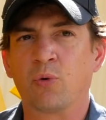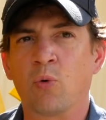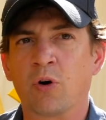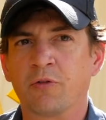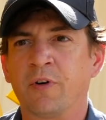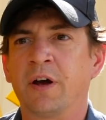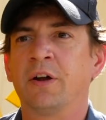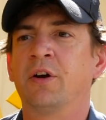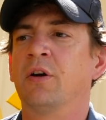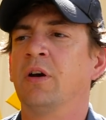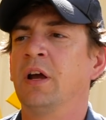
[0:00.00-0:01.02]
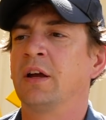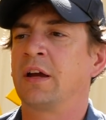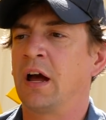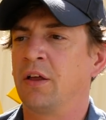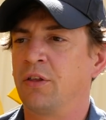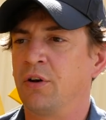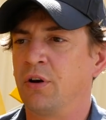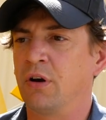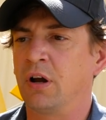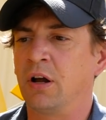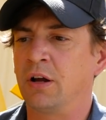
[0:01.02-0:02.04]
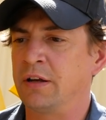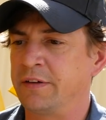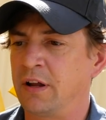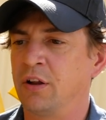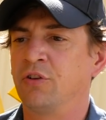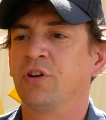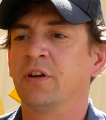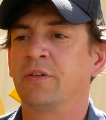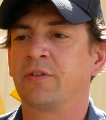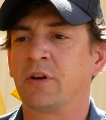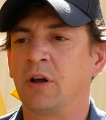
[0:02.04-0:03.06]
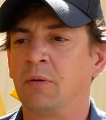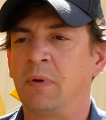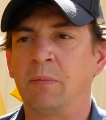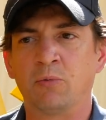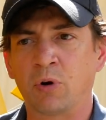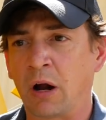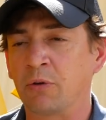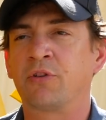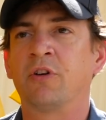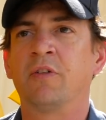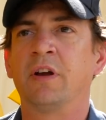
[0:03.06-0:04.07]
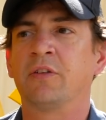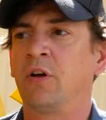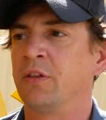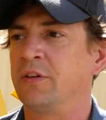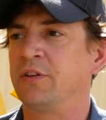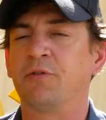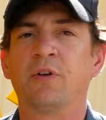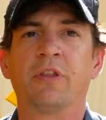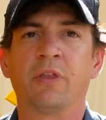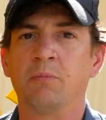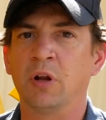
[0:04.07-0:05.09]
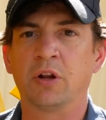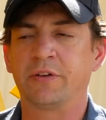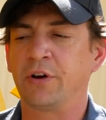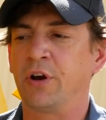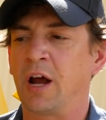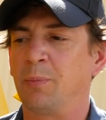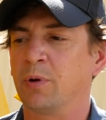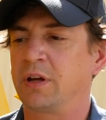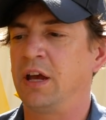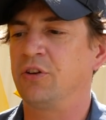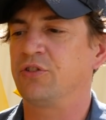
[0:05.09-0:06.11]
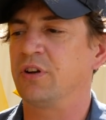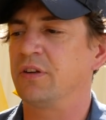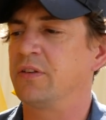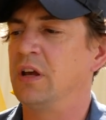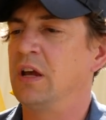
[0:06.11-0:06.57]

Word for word: the warfighter, gather intelligence, maybe route surveys, all these different military applications.